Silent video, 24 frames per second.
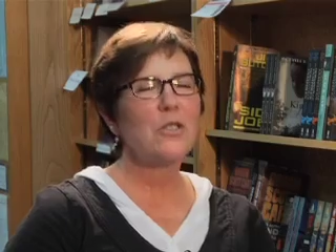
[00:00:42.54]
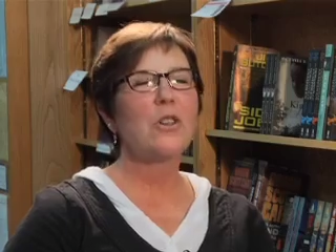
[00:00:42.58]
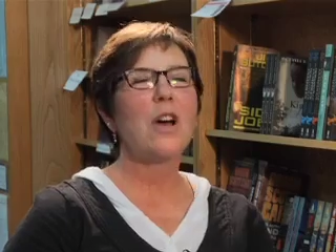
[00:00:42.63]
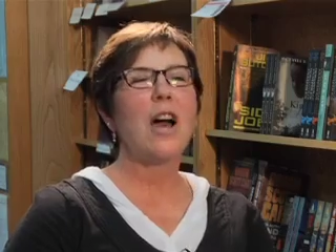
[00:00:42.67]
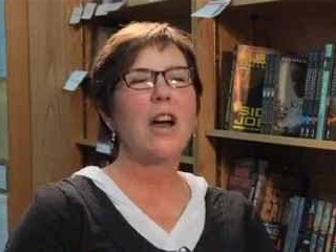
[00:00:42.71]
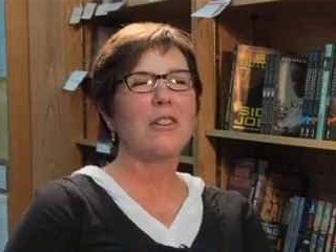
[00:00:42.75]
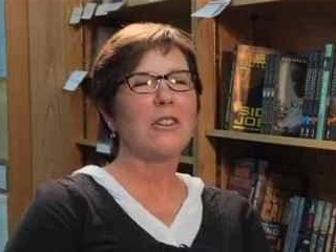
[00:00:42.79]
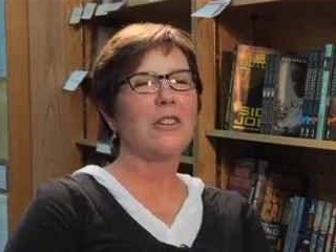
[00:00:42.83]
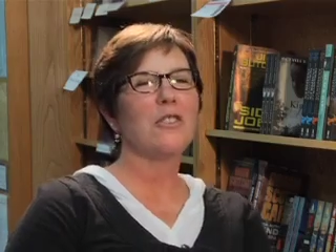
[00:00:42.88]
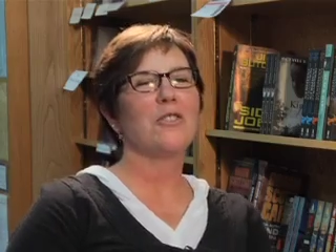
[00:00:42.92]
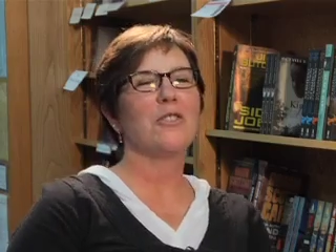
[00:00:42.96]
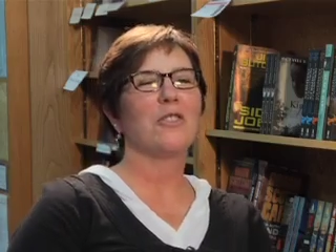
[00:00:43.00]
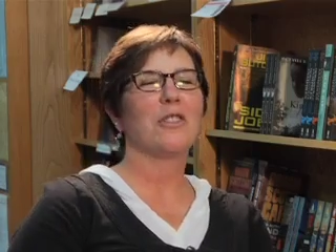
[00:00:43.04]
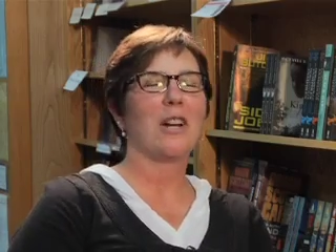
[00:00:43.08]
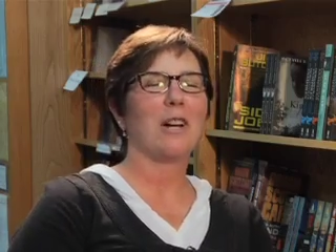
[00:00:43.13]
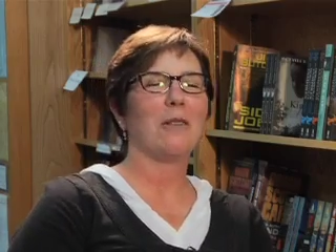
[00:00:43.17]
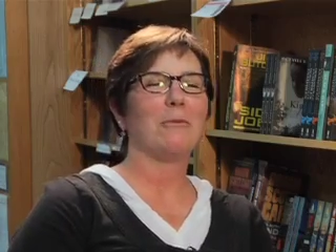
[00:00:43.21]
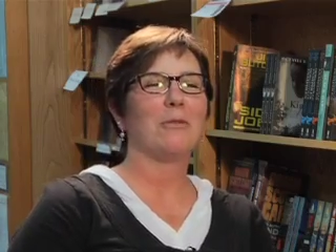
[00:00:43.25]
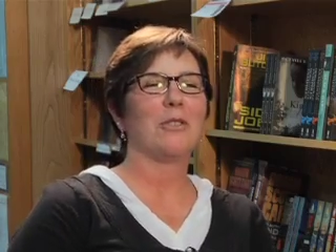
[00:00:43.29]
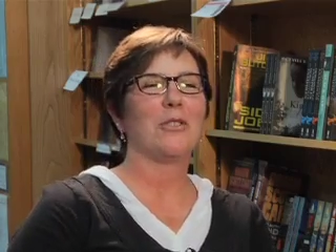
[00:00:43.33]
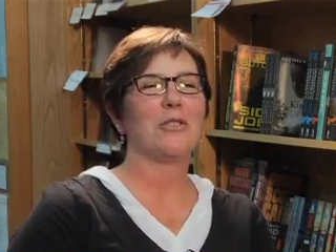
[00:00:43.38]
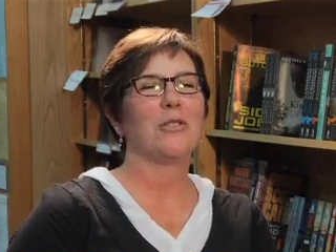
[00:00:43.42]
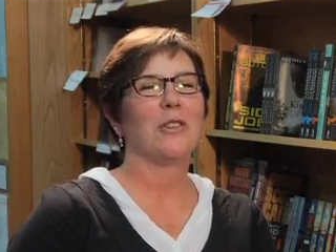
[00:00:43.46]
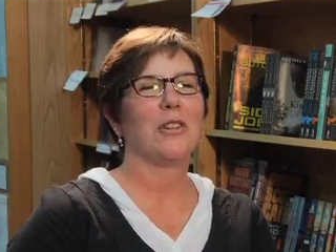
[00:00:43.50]
So how did you
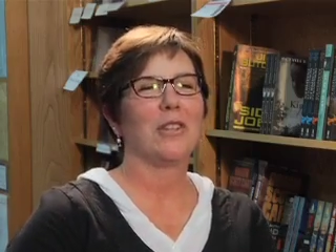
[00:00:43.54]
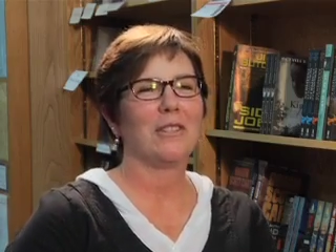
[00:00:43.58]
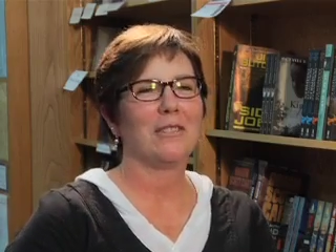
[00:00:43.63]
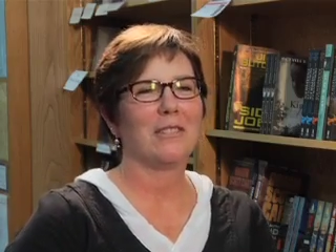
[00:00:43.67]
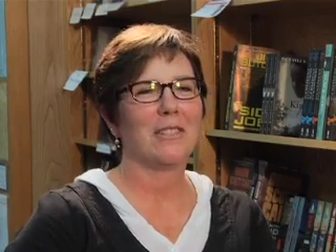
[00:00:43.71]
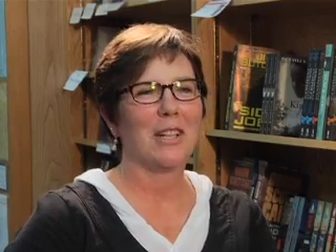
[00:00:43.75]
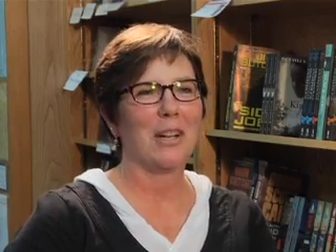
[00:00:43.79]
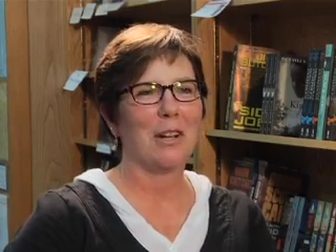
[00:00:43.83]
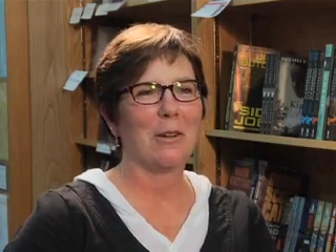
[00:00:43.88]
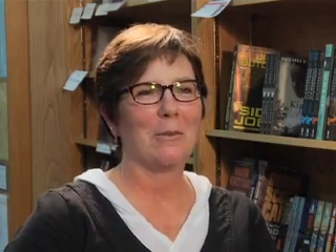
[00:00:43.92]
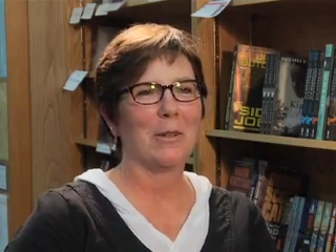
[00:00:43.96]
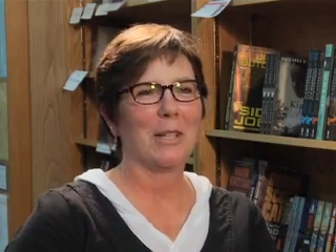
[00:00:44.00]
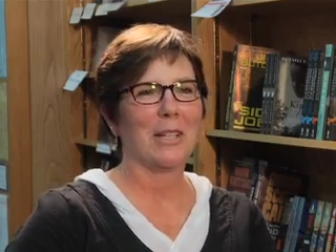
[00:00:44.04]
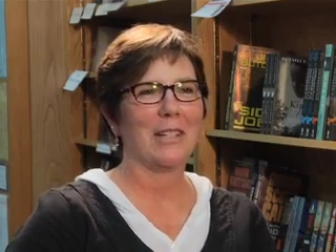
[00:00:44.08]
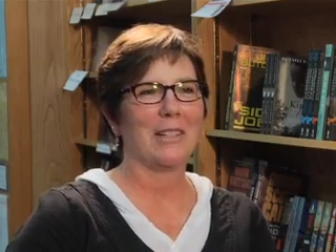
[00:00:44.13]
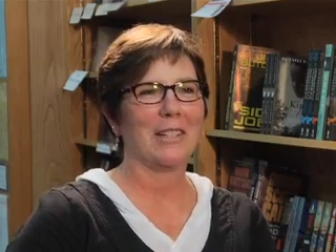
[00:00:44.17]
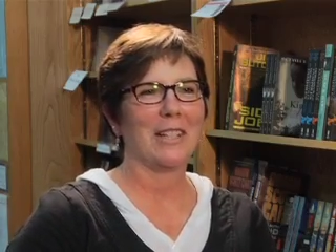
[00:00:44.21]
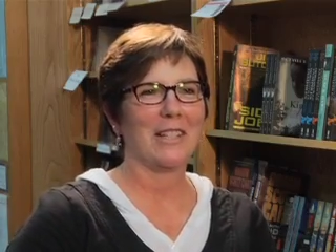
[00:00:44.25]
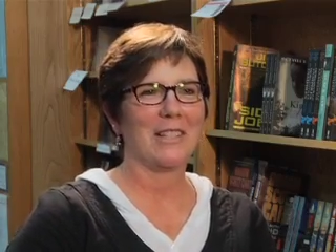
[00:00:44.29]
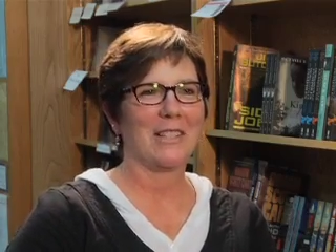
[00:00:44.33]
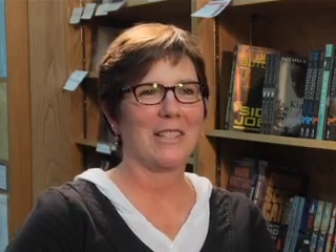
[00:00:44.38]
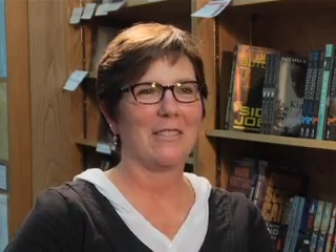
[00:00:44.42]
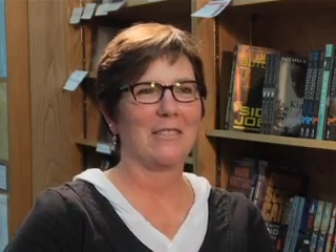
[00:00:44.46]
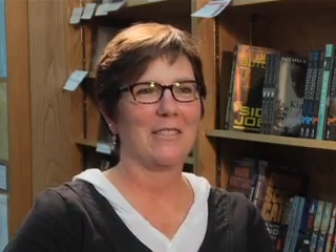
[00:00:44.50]
come to join the Army
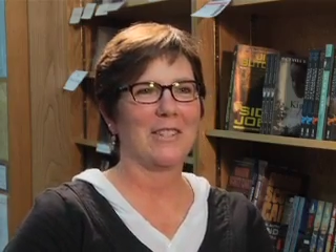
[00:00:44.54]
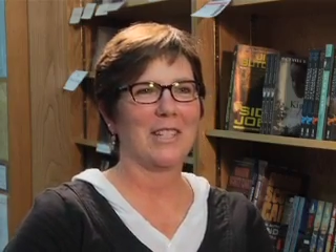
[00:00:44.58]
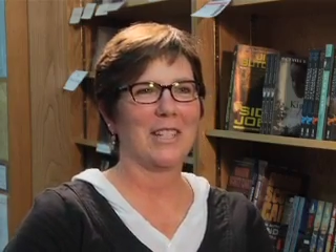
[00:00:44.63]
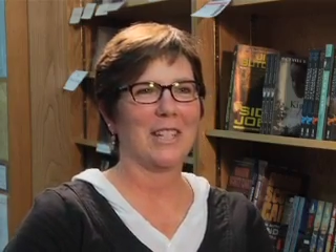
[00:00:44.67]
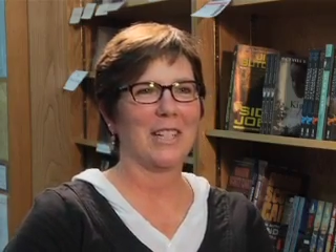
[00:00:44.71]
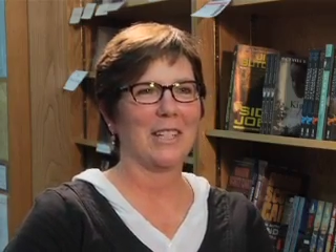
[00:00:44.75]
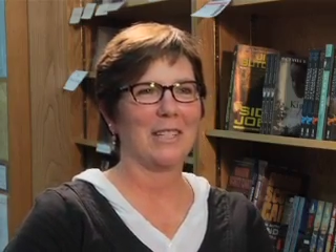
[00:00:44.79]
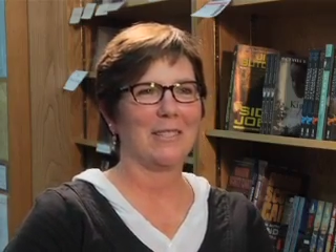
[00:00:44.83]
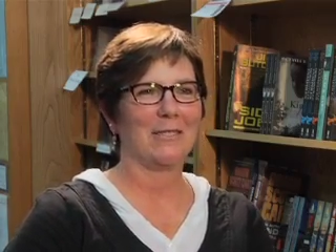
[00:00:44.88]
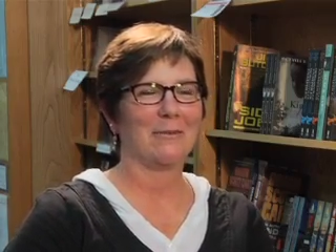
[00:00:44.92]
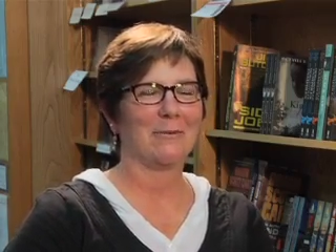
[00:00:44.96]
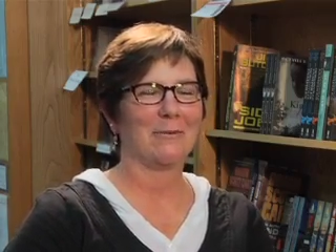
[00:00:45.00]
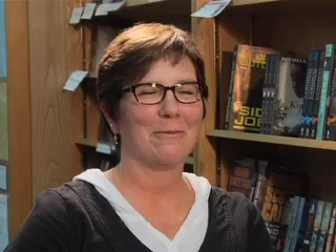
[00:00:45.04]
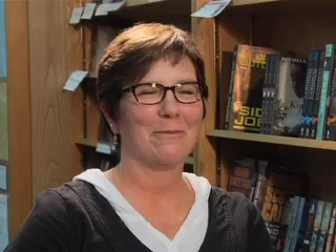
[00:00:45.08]
at 17?